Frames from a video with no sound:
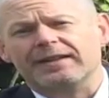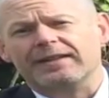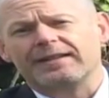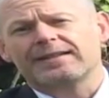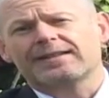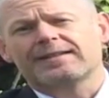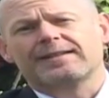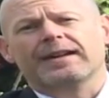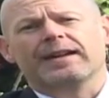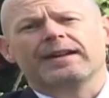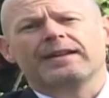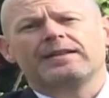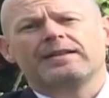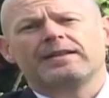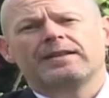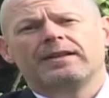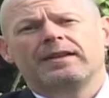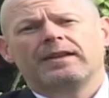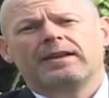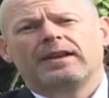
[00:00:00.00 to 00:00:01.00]
at this
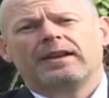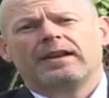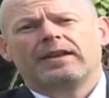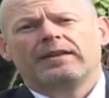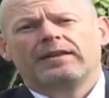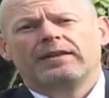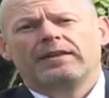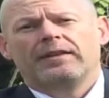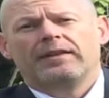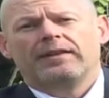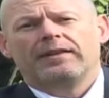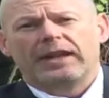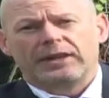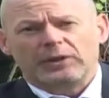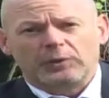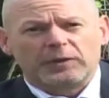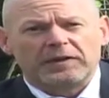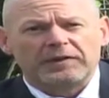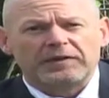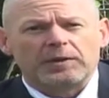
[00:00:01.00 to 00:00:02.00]
stage that
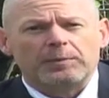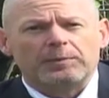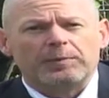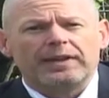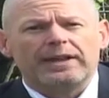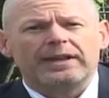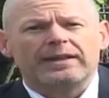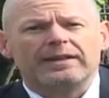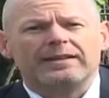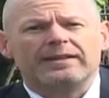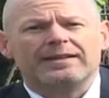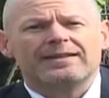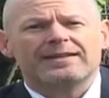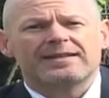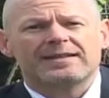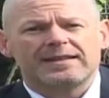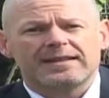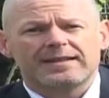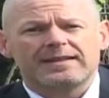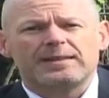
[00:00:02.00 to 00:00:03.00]
you would have completed
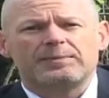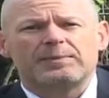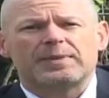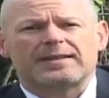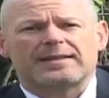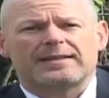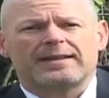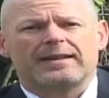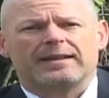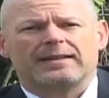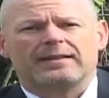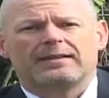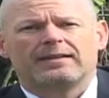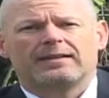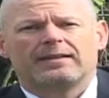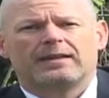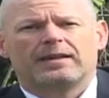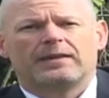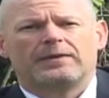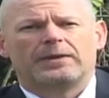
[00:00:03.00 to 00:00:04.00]
60%
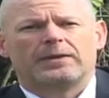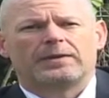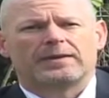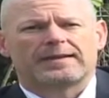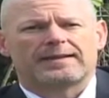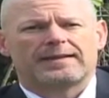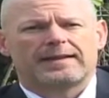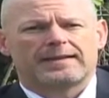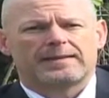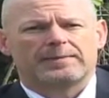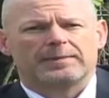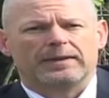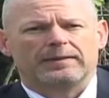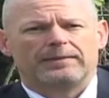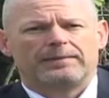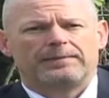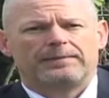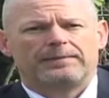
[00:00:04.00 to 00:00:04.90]
of your assessment.